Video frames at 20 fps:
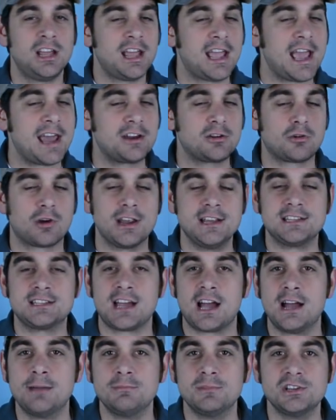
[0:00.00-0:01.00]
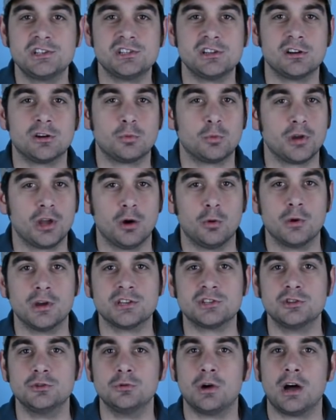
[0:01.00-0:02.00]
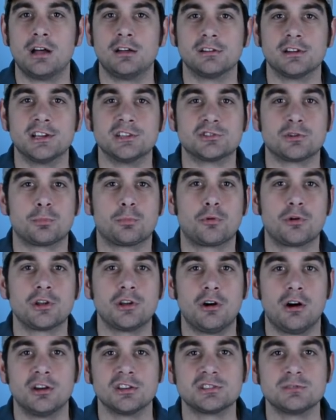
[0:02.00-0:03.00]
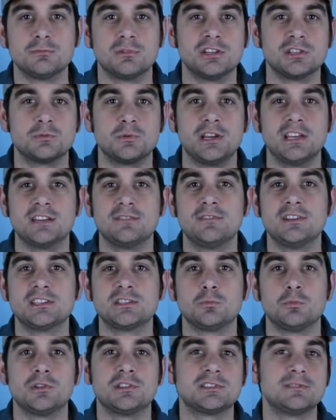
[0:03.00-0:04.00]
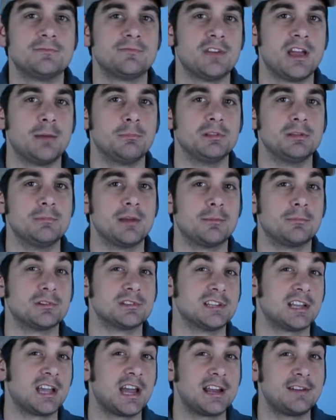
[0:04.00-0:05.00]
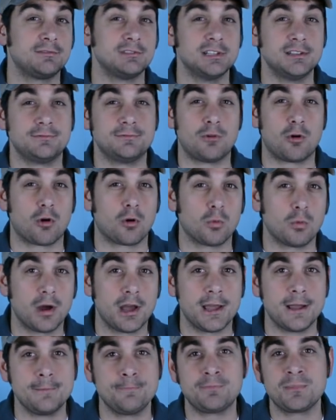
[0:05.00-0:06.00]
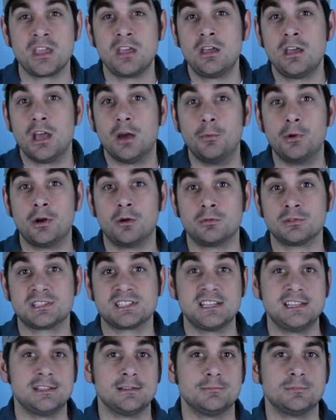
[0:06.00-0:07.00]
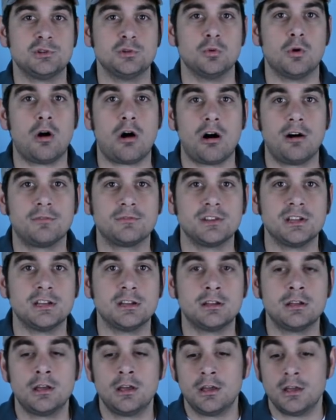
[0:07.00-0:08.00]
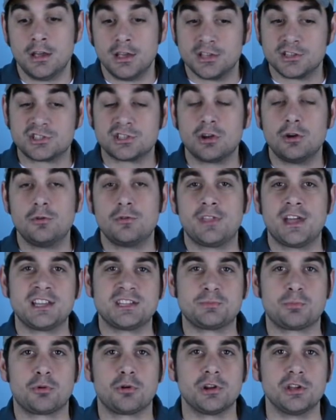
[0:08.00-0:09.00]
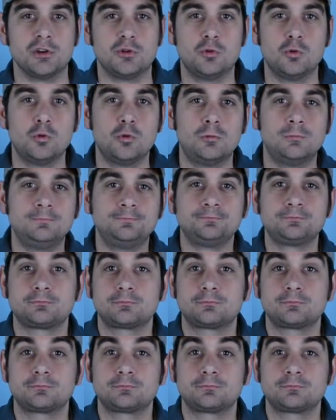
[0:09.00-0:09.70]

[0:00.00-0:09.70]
Had a great time this year. We always do. Holidays are pretty awesome because we get to visit with some family members that kind of live far away. We don't see them too often, so that's pretty cool.